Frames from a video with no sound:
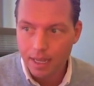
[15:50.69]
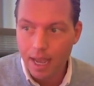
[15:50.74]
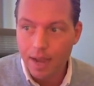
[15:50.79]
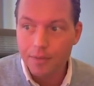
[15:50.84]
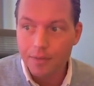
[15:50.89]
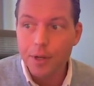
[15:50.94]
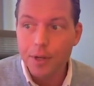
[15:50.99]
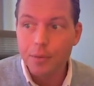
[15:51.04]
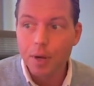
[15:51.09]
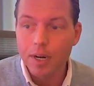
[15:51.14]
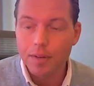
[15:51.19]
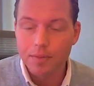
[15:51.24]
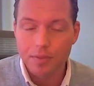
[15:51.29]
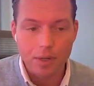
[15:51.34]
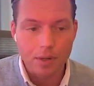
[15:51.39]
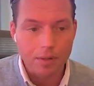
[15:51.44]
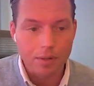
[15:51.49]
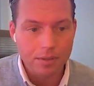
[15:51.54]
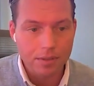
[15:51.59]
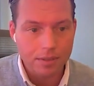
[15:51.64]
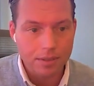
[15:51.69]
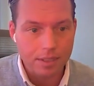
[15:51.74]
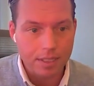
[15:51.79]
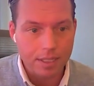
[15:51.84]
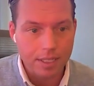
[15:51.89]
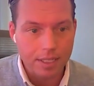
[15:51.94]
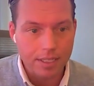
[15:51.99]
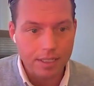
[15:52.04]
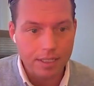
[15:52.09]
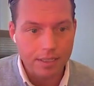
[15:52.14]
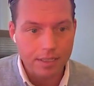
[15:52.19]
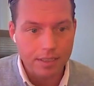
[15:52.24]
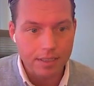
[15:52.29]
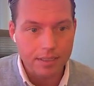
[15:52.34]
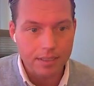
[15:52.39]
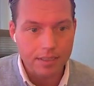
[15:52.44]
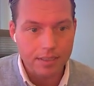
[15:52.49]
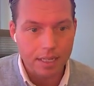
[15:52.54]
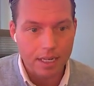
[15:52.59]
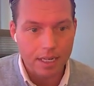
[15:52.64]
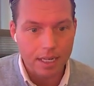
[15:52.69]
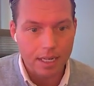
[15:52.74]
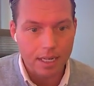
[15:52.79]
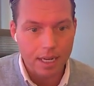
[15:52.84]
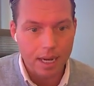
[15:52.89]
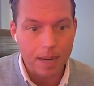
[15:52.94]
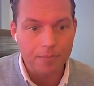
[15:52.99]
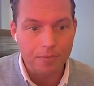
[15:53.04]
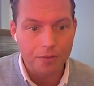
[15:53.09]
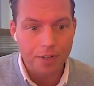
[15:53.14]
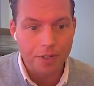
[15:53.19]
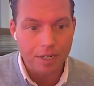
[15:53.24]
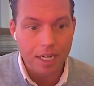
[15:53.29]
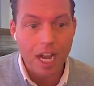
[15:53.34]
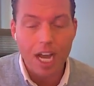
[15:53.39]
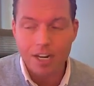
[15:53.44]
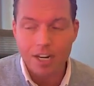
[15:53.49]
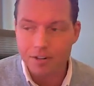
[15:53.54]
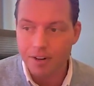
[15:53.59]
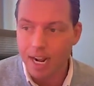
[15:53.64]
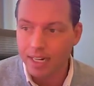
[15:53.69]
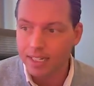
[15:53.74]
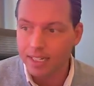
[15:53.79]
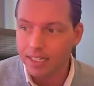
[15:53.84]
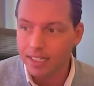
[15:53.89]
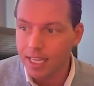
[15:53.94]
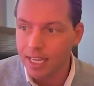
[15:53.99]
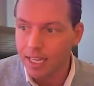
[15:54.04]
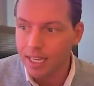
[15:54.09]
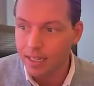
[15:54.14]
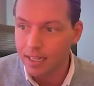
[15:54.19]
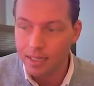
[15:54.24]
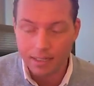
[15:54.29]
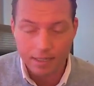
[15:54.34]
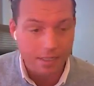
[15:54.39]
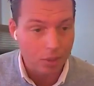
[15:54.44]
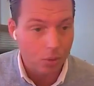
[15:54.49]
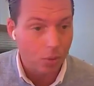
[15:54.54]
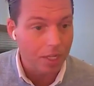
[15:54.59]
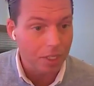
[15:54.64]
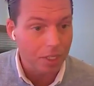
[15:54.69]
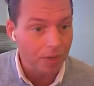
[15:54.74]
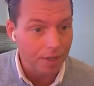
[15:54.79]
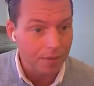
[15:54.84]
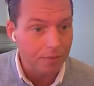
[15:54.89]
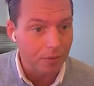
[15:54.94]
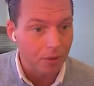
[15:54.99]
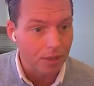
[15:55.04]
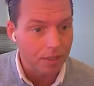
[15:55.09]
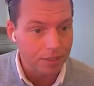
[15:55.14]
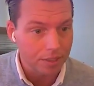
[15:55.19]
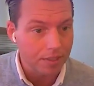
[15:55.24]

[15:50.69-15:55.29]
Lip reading: every one of those is up for a contract at the in 2024.